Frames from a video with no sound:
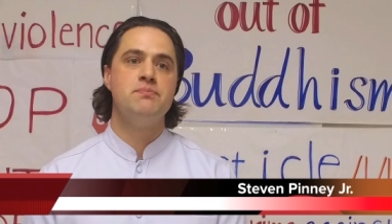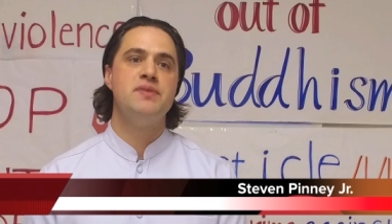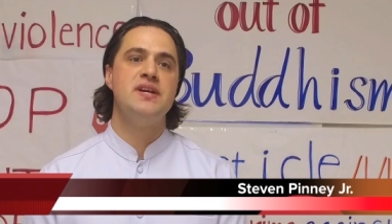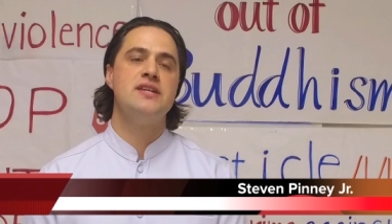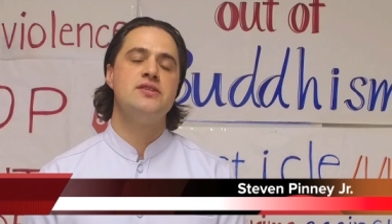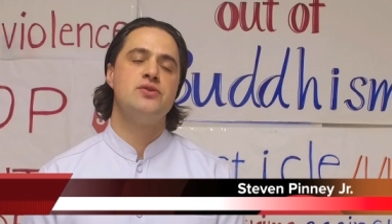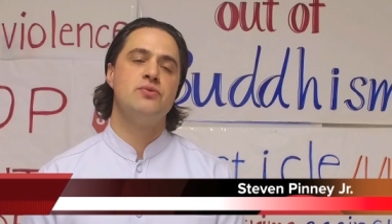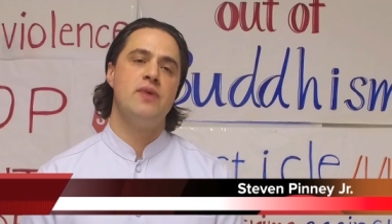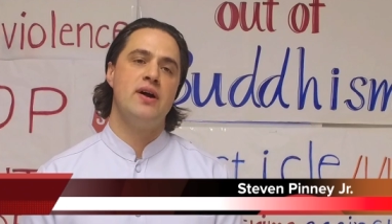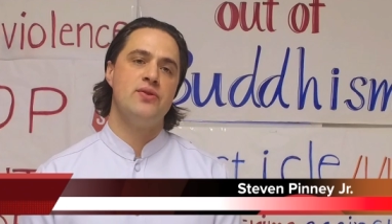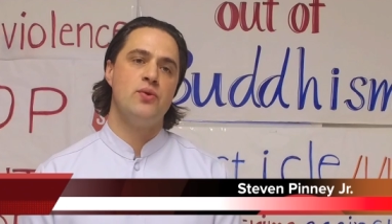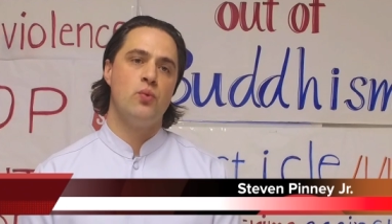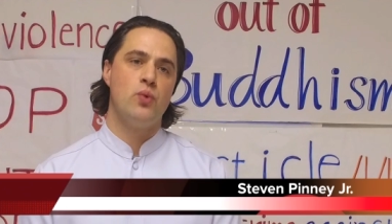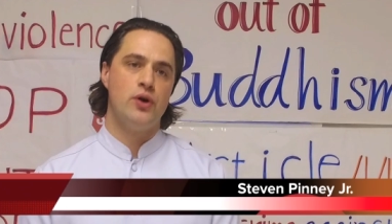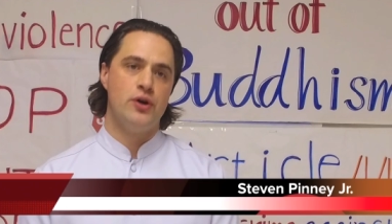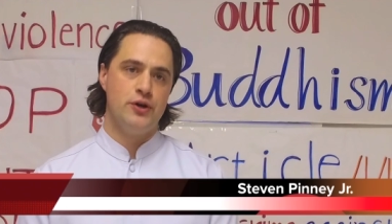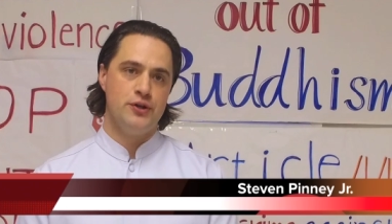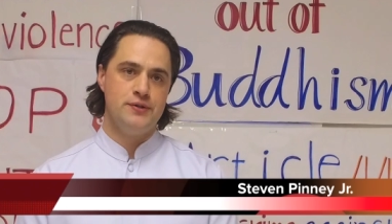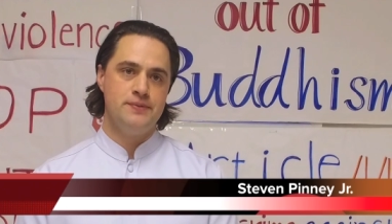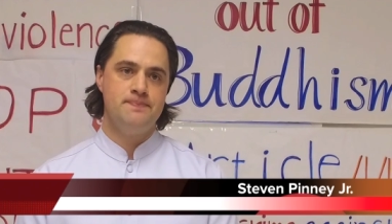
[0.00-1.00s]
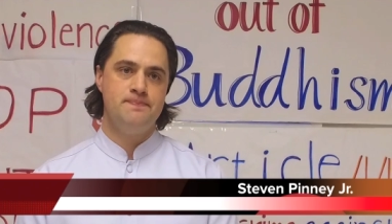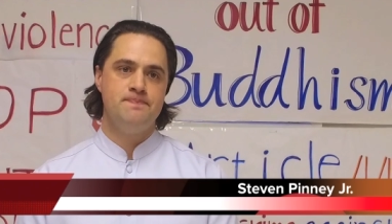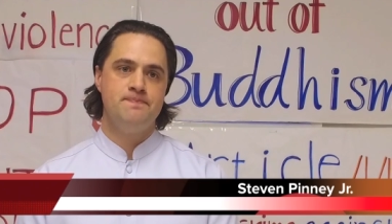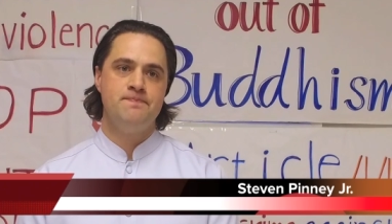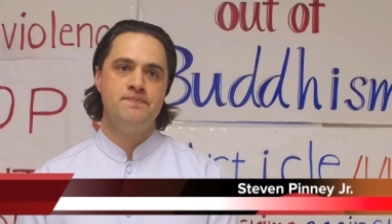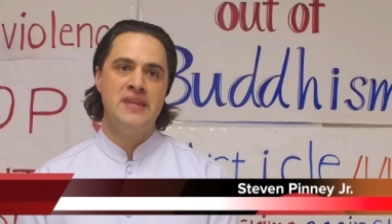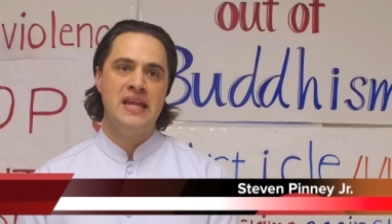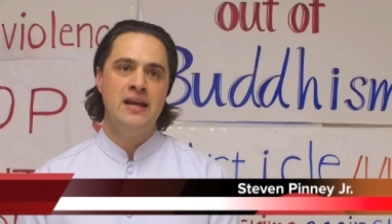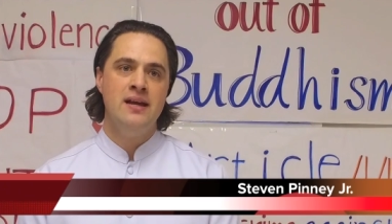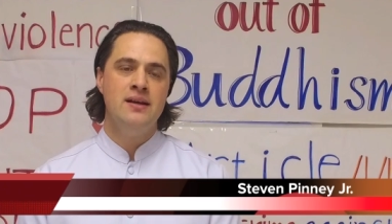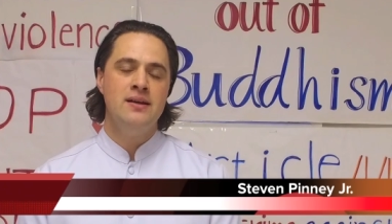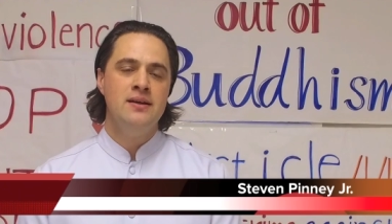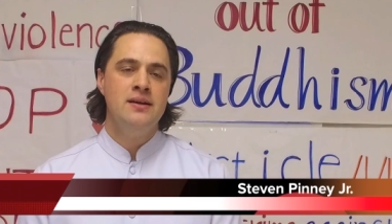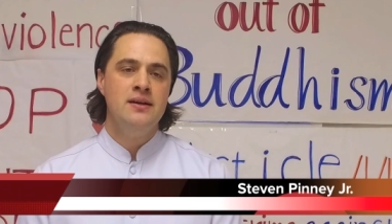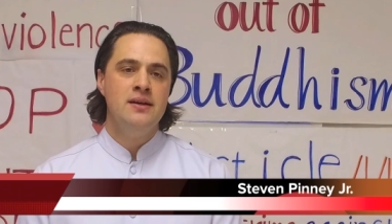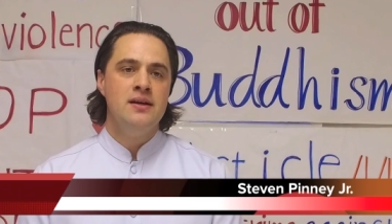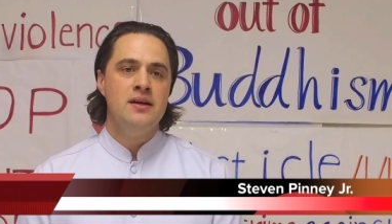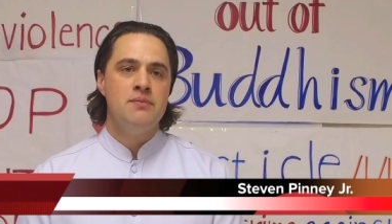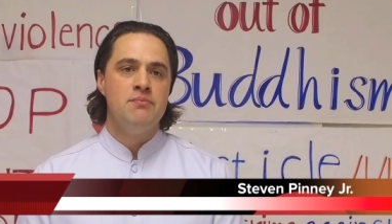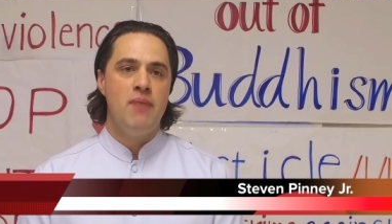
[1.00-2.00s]
in peace around the world.
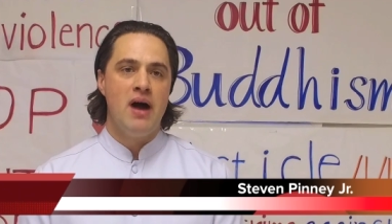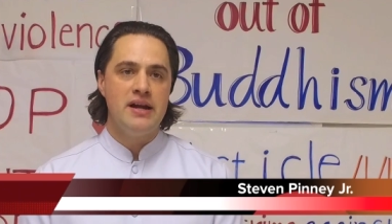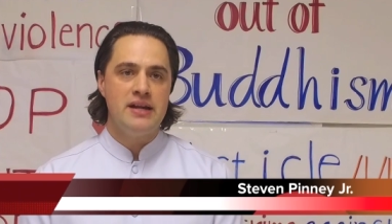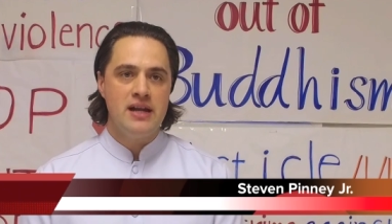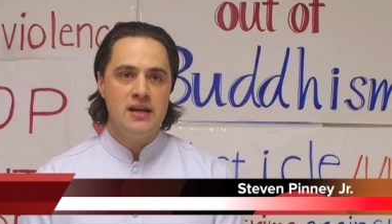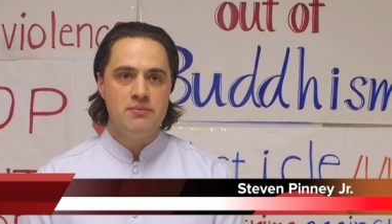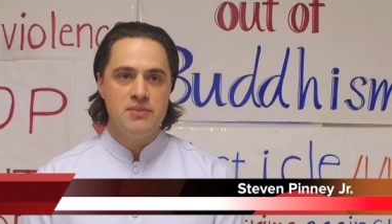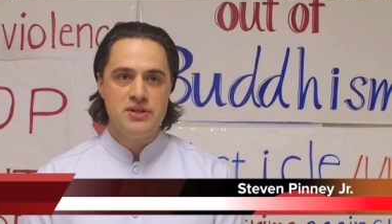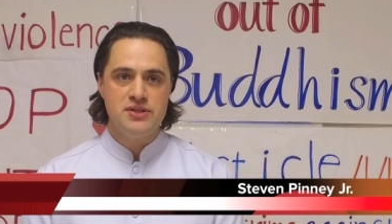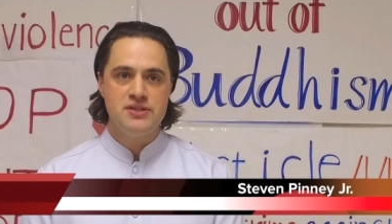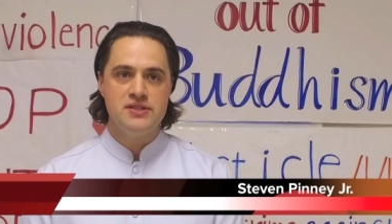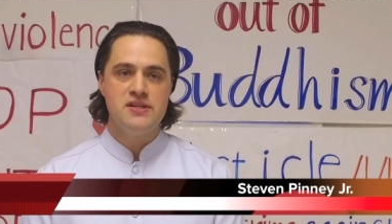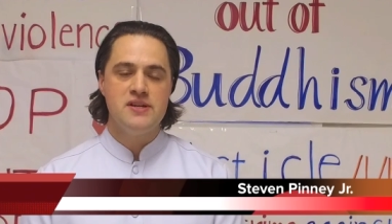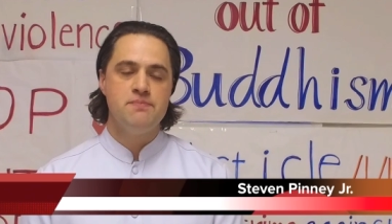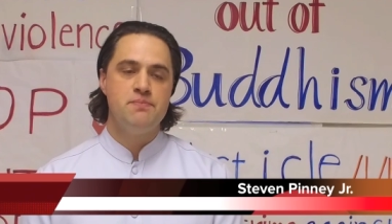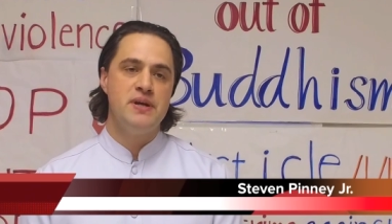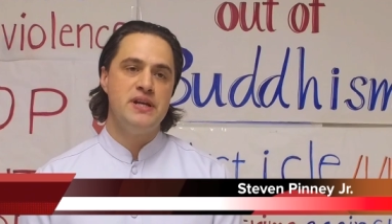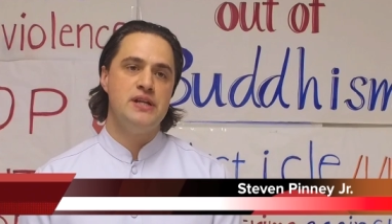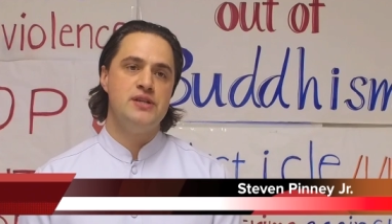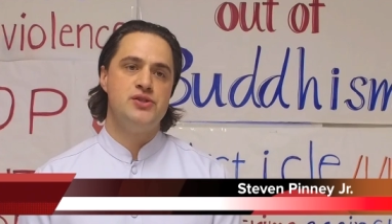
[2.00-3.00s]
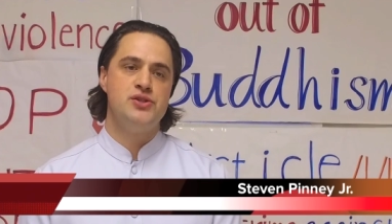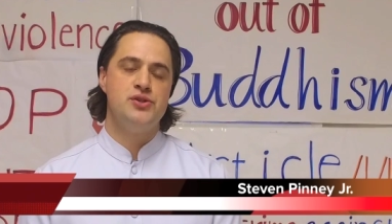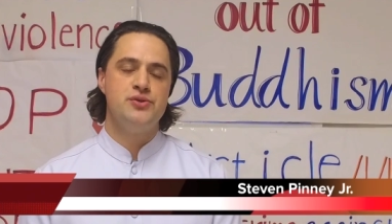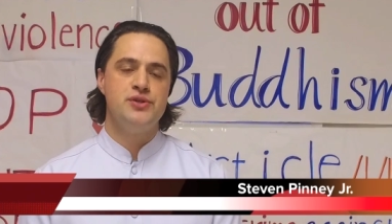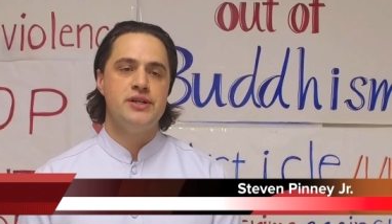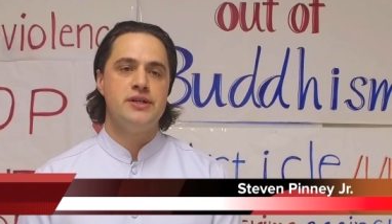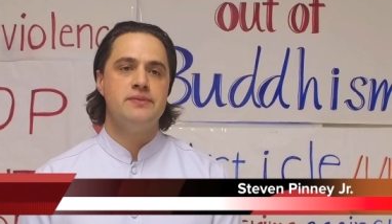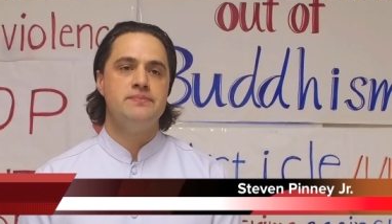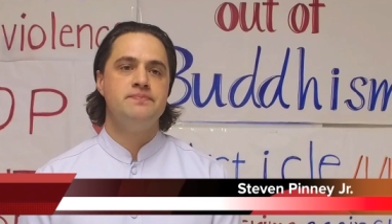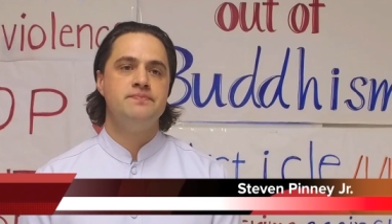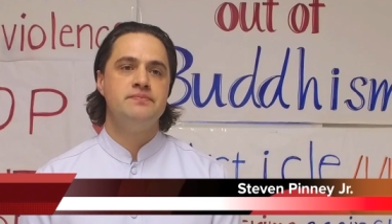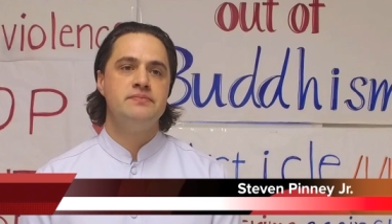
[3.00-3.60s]
My name is Steve Penney Jr.,